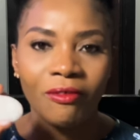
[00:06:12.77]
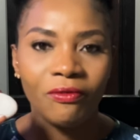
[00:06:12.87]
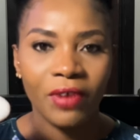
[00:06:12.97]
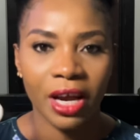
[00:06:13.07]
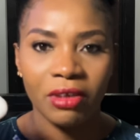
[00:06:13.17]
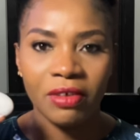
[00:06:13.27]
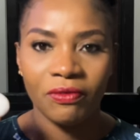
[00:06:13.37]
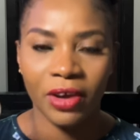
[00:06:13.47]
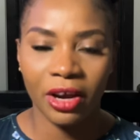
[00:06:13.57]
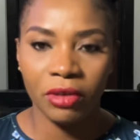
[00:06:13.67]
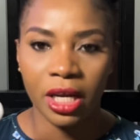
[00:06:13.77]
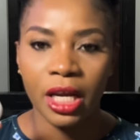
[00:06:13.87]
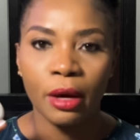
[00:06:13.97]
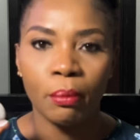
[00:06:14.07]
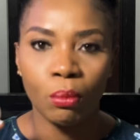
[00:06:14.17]
Very,
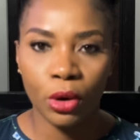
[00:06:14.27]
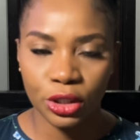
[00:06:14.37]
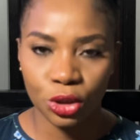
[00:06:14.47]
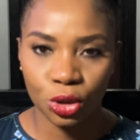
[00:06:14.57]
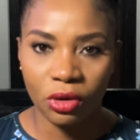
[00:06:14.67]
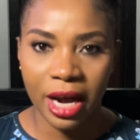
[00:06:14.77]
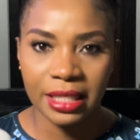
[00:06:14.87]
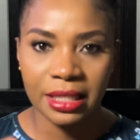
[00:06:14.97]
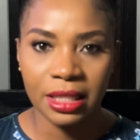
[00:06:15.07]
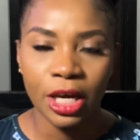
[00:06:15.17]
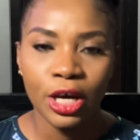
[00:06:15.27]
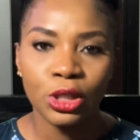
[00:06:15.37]
very moisturizing.